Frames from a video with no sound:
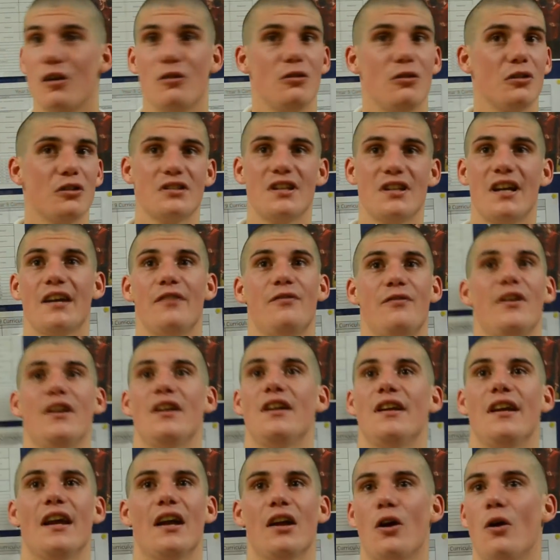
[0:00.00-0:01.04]
Looks like if he can
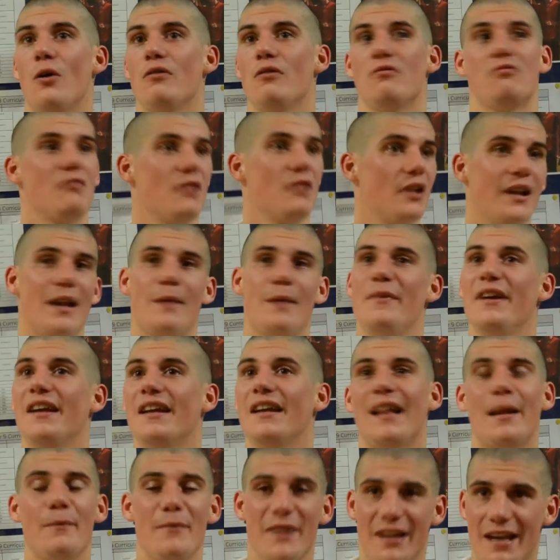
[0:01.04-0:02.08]
get going, let
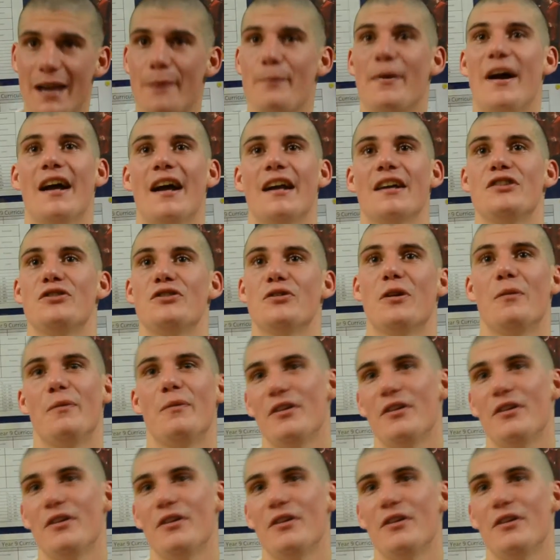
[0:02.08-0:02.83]
me get back into it.